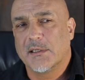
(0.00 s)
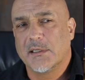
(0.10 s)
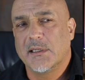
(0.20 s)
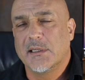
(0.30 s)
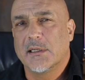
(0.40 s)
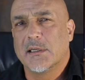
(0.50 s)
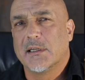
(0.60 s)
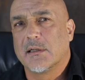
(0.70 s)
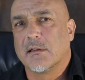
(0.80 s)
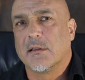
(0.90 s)
She did a
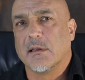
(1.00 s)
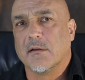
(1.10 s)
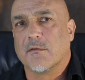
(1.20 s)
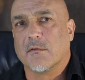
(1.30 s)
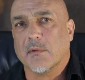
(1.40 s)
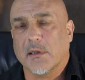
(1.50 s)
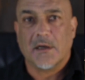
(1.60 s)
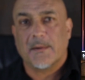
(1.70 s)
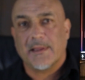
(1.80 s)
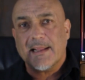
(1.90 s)
little thing for me.
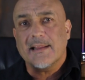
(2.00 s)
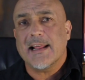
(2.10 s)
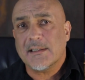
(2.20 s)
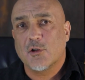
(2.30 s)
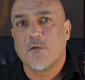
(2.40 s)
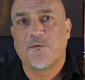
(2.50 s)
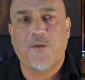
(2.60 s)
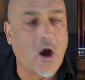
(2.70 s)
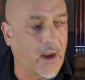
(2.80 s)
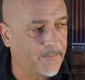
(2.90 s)
And that's all
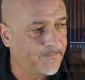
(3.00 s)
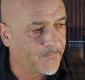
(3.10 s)
fine.